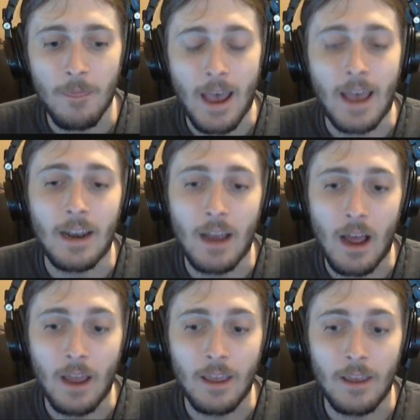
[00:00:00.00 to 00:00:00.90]
that
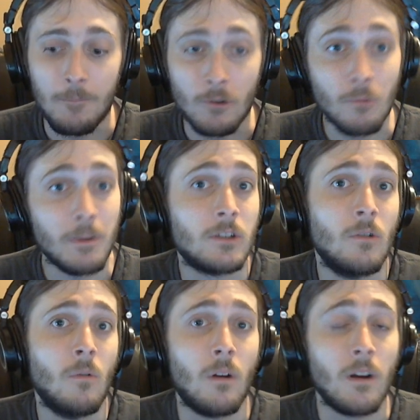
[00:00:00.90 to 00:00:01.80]
I am doing
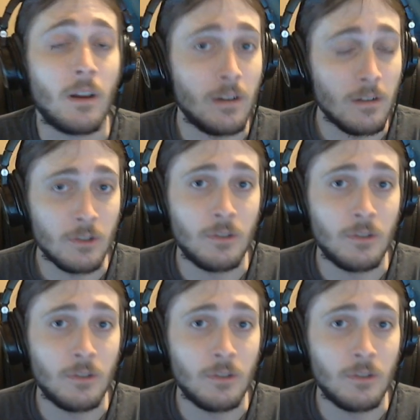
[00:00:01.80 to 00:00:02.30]
schoolwork,